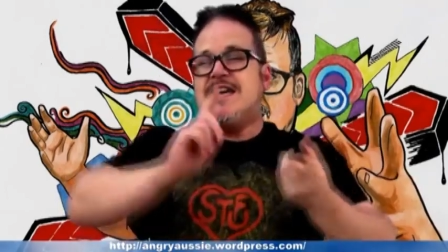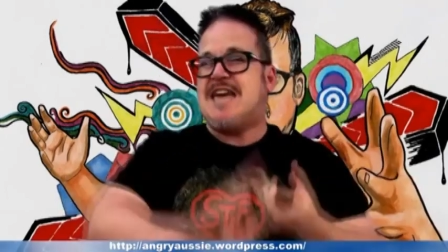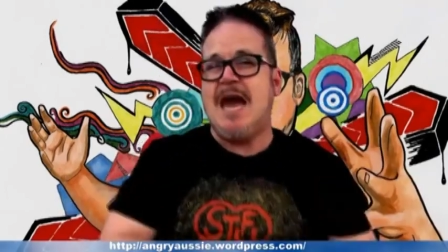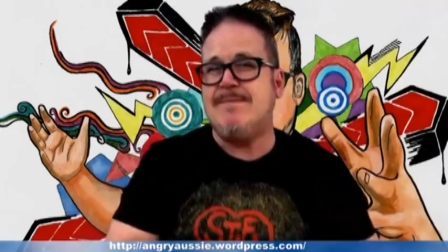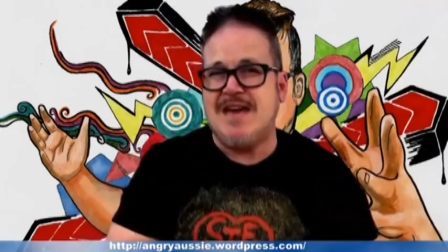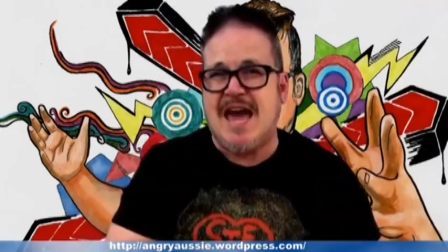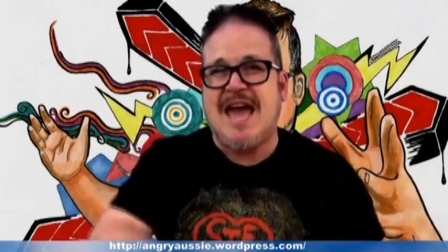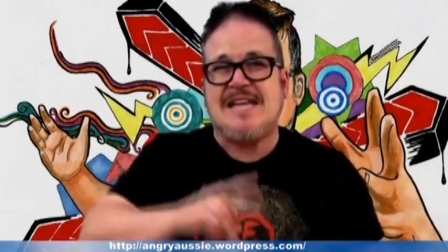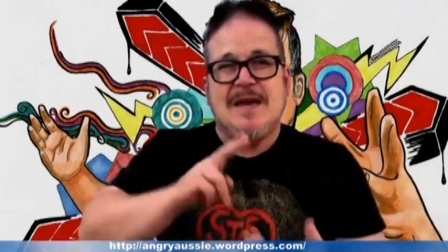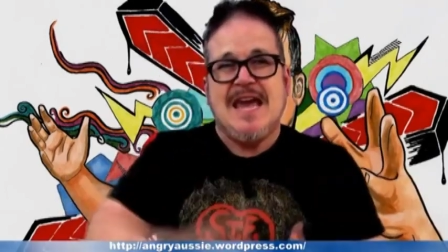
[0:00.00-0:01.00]

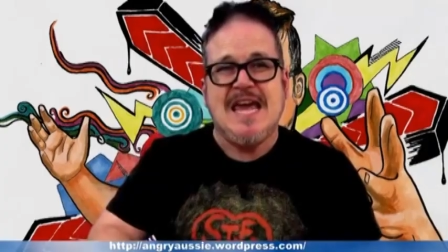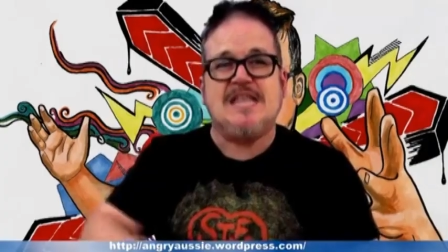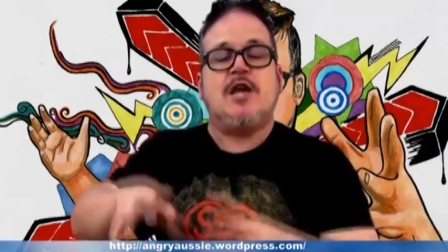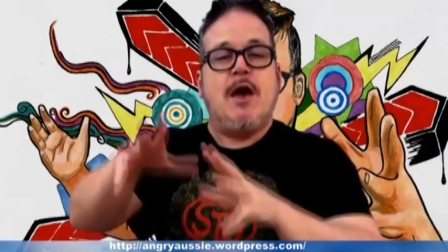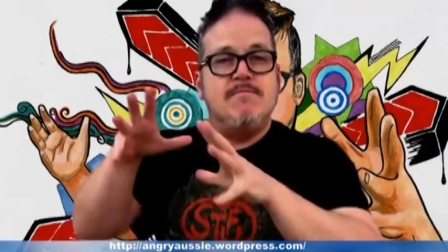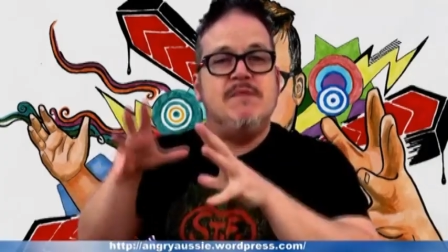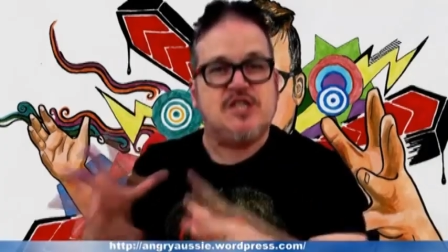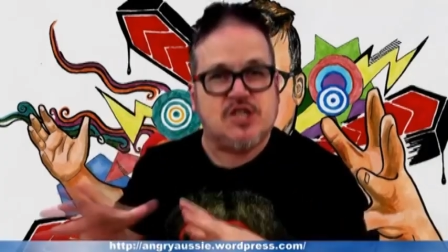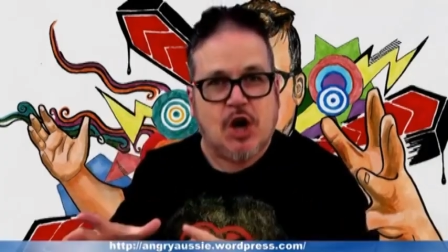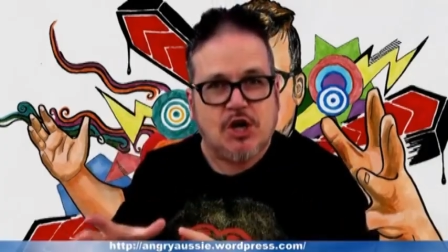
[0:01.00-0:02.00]
Gamergate is
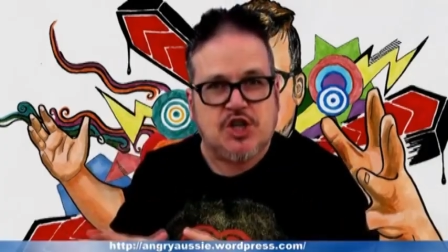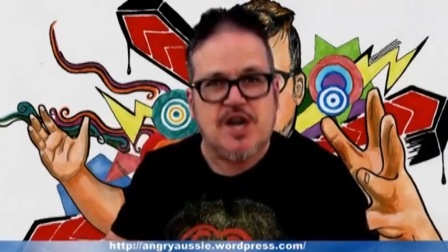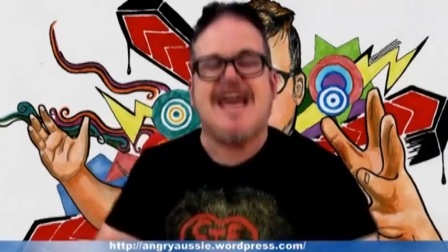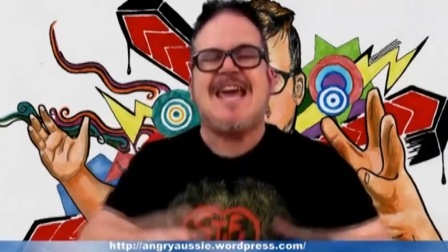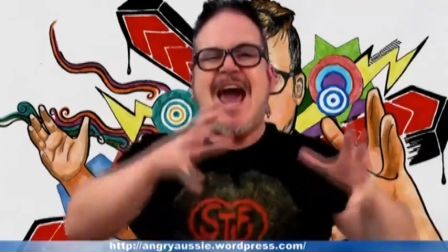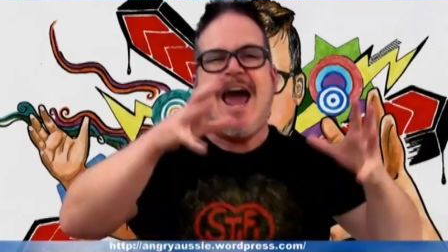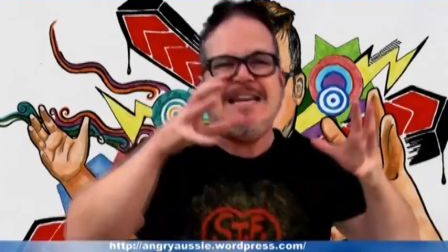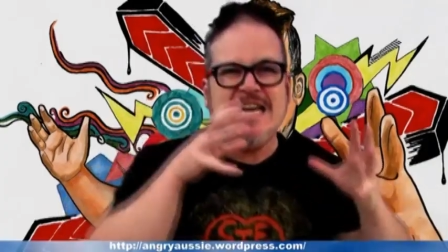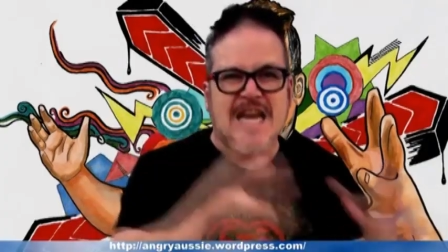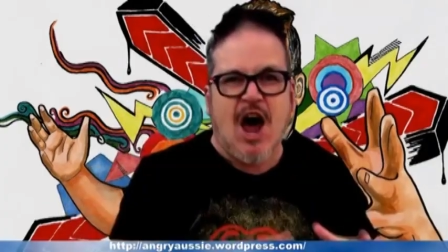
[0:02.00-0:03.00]
misogyny
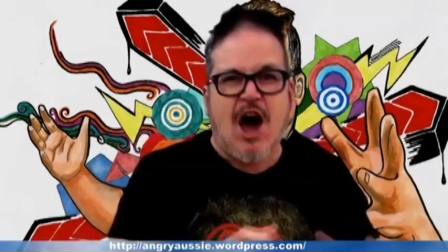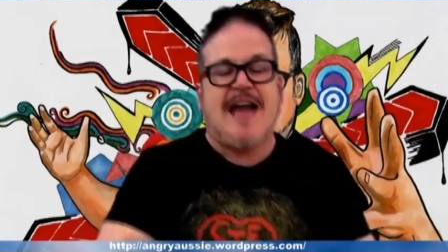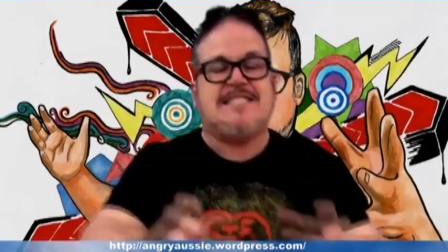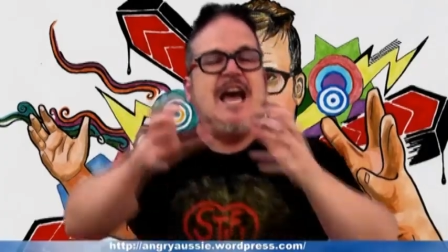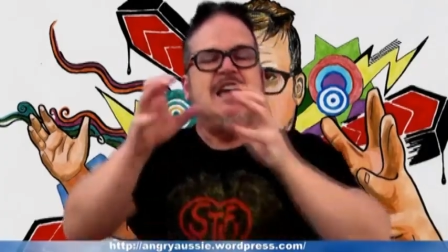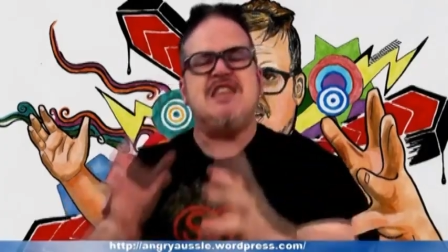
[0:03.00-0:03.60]
and lies.